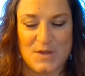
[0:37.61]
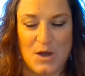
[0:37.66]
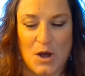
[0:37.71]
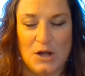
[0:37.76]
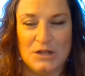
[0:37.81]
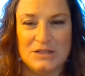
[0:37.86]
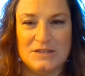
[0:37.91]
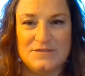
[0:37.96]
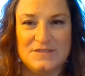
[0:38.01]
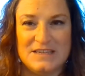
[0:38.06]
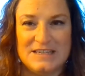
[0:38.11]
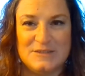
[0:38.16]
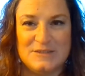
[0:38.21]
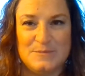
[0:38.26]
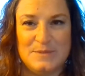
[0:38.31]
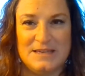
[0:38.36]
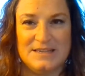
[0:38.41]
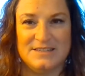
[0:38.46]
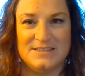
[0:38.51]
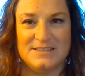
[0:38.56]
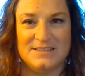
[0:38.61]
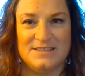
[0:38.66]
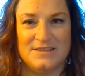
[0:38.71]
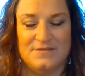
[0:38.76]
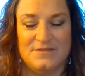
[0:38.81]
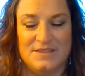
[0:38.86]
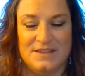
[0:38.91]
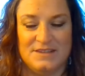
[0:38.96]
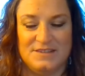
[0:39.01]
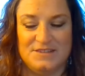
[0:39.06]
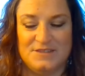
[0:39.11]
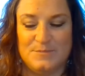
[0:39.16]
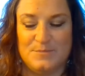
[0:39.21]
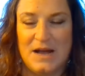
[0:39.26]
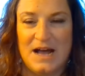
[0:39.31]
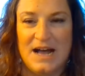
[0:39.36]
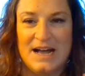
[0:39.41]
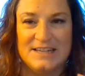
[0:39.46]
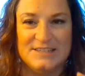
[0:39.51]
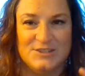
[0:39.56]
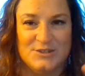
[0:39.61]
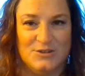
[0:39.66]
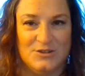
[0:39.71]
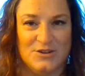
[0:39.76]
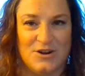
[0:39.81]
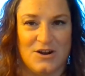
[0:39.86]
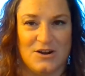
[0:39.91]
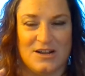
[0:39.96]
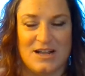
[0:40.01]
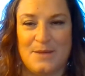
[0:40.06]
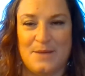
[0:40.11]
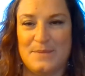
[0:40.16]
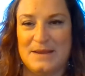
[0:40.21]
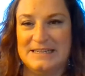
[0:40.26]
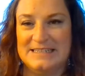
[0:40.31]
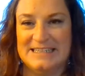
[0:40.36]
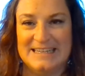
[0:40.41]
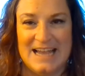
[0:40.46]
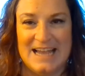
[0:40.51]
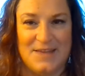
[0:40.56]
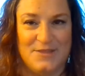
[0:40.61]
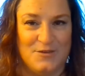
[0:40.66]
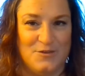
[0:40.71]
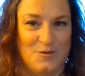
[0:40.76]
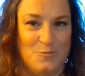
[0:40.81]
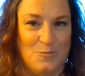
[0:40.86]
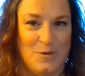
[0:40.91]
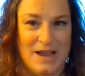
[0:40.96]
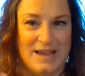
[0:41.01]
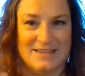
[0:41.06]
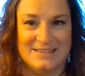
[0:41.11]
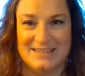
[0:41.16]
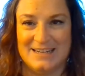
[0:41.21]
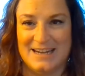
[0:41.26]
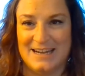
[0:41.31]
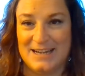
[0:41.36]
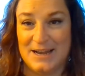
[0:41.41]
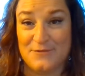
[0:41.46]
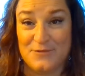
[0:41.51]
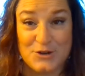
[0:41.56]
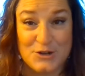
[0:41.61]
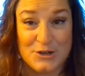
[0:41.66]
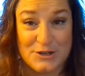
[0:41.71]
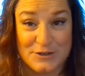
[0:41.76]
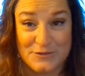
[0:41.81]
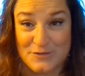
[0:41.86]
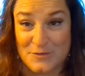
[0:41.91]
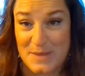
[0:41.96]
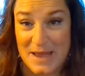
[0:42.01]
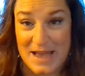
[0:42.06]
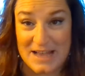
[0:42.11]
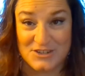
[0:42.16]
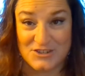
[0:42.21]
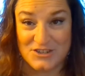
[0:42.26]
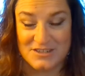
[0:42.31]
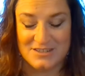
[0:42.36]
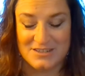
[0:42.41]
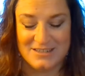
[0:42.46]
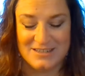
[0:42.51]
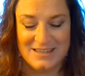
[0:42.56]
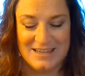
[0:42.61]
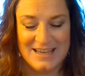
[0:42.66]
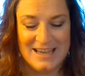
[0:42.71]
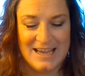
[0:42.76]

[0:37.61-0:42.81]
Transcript: all of these pieces of this puzzle are coming together in ways that I never could have imagined.